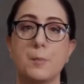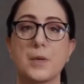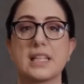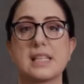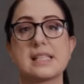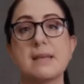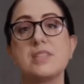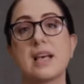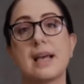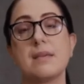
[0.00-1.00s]
But at the
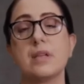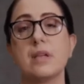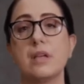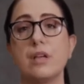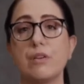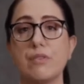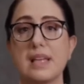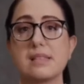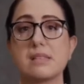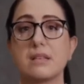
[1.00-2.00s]
same time,
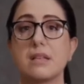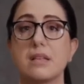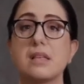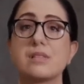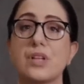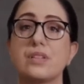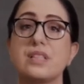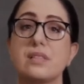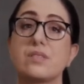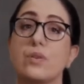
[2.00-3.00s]
race is not
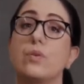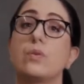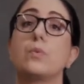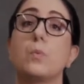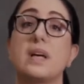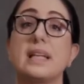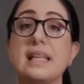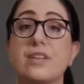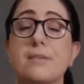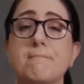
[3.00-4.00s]
the sole one
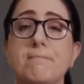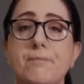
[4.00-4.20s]
either.